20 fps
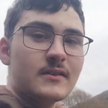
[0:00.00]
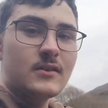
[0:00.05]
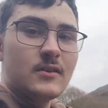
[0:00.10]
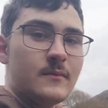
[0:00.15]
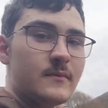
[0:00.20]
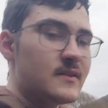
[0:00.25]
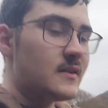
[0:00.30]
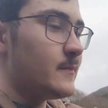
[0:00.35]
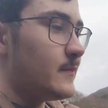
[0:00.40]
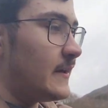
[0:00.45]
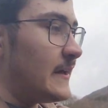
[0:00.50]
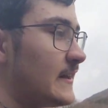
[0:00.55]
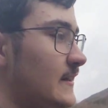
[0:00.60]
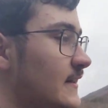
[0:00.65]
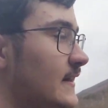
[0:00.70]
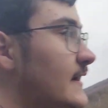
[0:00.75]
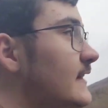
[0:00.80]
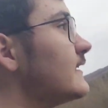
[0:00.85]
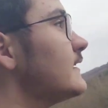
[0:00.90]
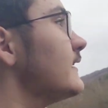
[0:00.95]
to come to
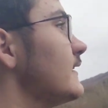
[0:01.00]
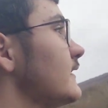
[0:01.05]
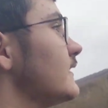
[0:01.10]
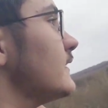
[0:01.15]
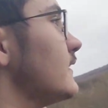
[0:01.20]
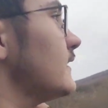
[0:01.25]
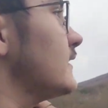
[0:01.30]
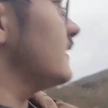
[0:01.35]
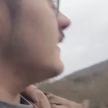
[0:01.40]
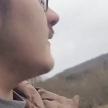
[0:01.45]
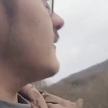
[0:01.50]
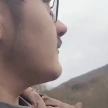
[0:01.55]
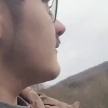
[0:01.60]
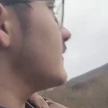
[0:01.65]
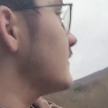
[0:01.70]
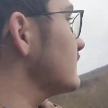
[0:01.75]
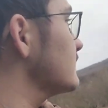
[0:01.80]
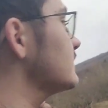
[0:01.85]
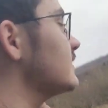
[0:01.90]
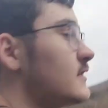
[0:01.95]
Bingley if
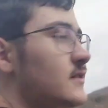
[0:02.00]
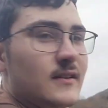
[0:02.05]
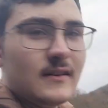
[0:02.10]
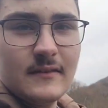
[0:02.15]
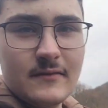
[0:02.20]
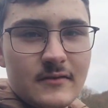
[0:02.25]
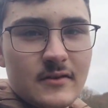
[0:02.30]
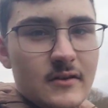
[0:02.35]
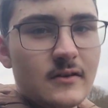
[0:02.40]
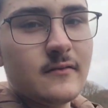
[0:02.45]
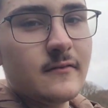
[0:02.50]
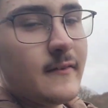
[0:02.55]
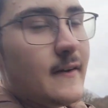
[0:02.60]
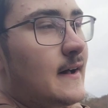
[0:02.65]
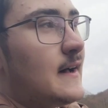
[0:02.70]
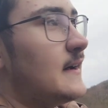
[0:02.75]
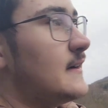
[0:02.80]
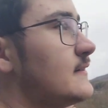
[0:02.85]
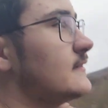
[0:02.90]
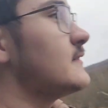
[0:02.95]
you don't live too
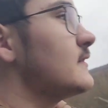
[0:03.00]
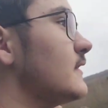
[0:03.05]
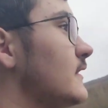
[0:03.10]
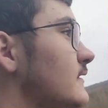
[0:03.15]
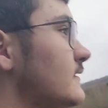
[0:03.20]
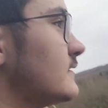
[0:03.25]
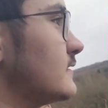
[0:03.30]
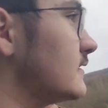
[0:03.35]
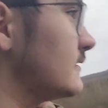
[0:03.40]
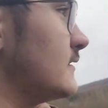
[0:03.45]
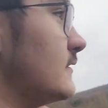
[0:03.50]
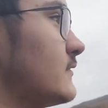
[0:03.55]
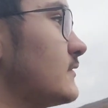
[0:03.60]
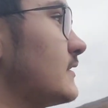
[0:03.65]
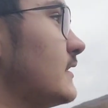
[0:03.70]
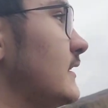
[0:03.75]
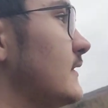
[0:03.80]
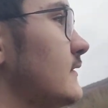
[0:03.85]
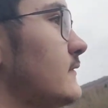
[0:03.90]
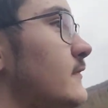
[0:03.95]
far and you've
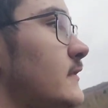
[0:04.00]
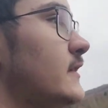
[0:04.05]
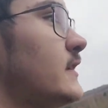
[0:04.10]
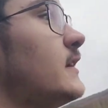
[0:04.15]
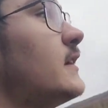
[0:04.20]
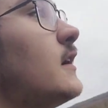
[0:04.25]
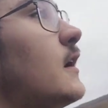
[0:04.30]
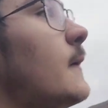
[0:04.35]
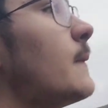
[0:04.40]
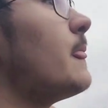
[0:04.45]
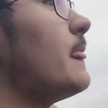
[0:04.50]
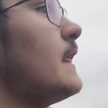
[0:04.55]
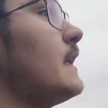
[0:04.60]
seen the video.